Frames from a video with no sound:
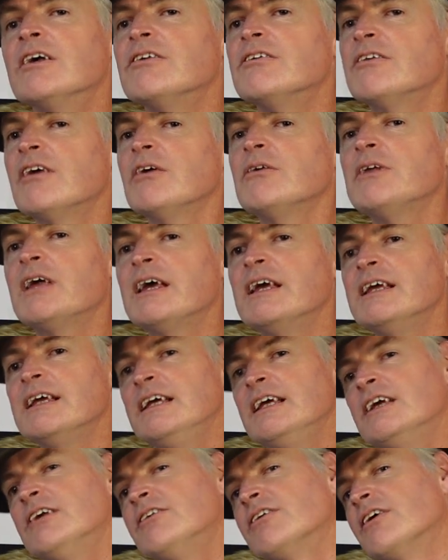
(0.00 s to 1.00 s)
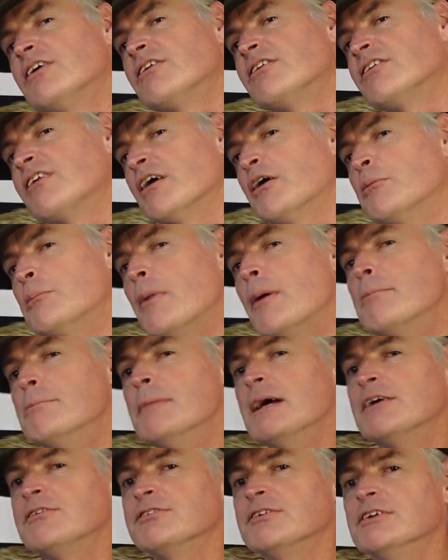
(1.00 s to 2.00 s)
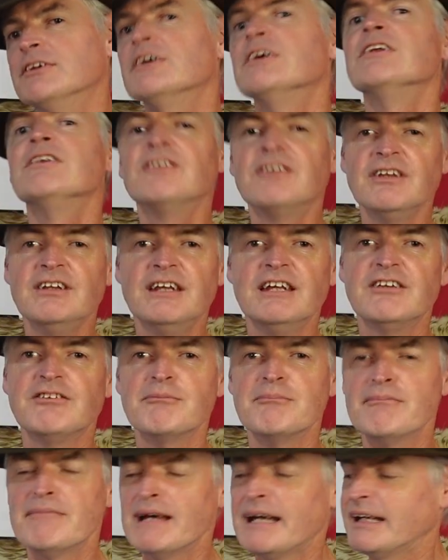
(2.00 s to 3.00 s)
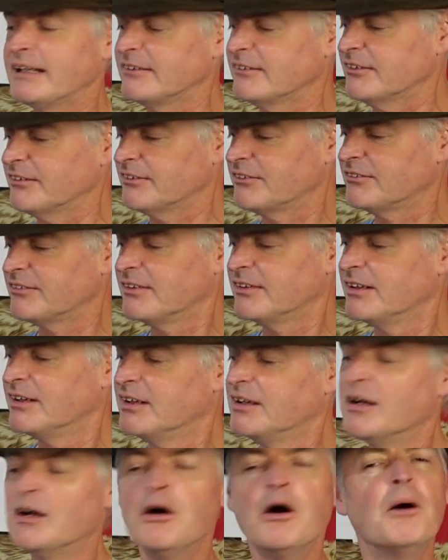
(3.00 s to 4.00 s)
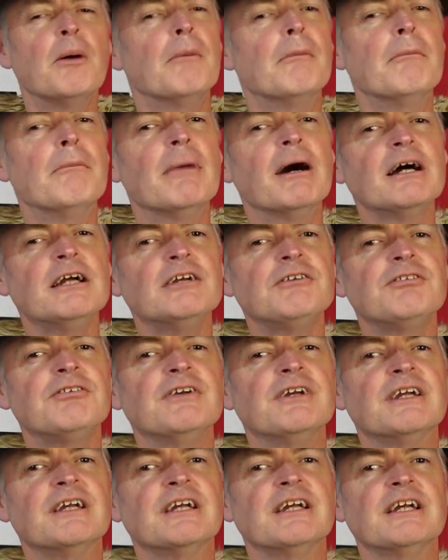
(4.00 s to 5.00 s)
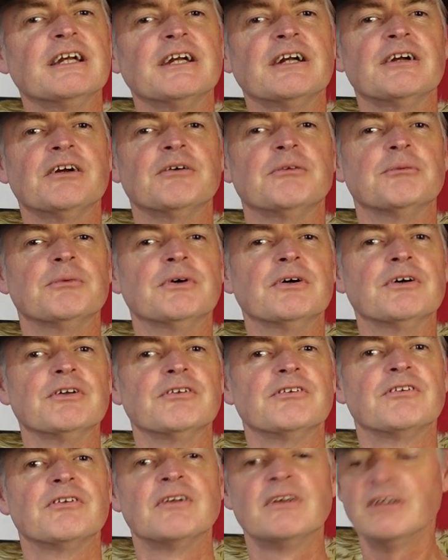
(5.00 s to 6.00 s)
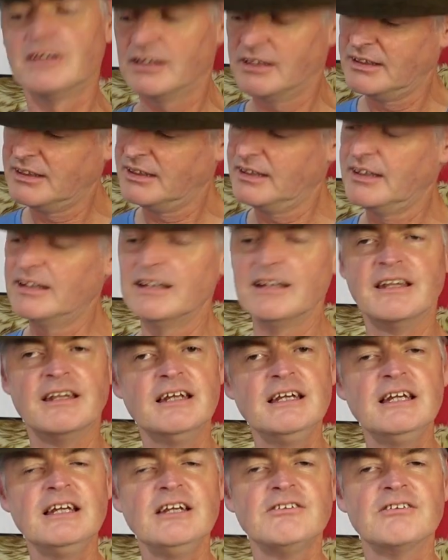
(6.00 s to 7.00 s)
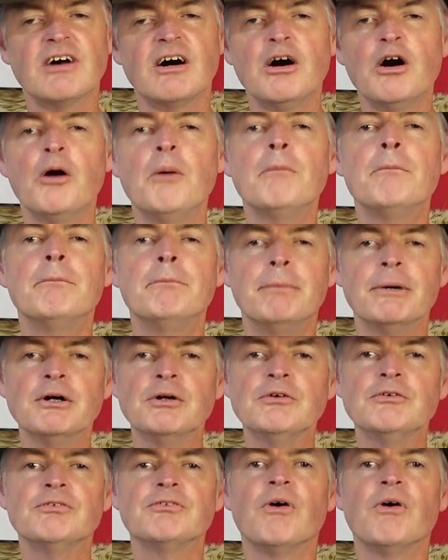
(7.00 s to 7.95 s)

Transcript: So there is some method to this madness. My thinking was, these are both